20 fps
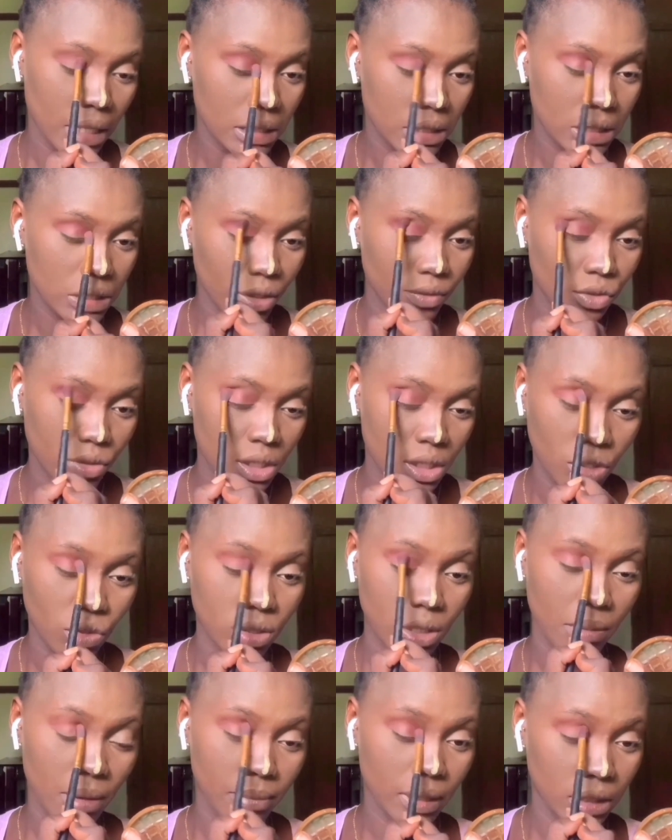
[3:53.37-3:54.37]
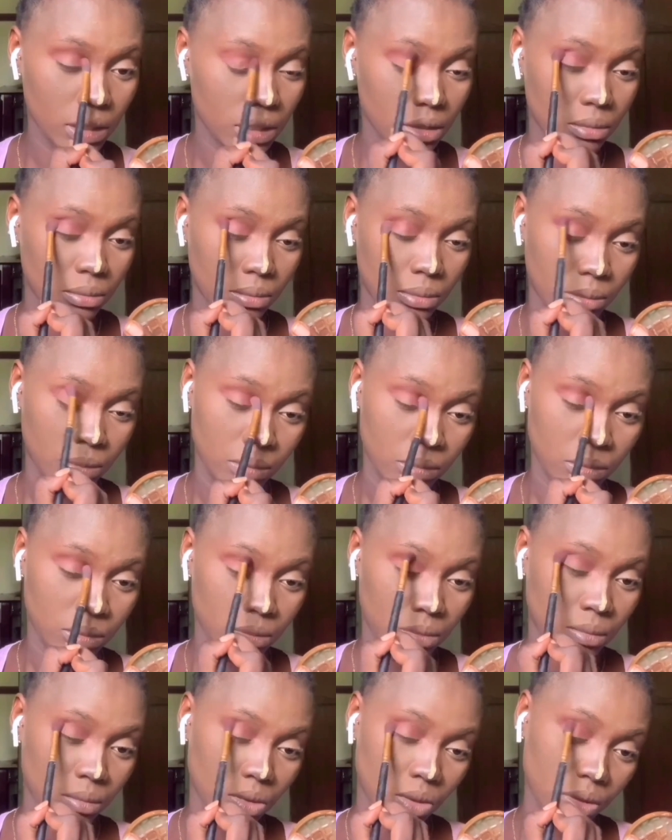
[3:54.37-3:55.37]
blend and blend
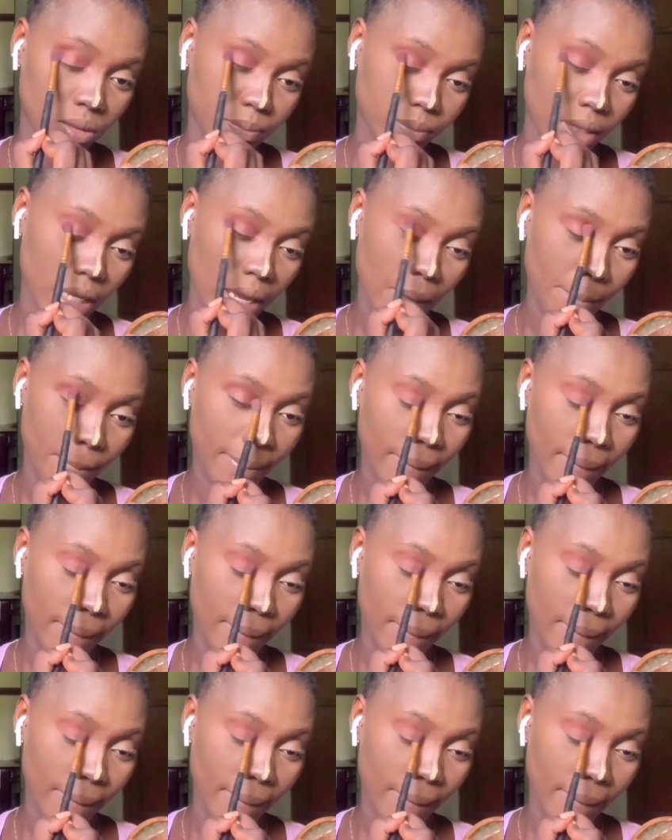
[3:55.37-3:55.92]
some more.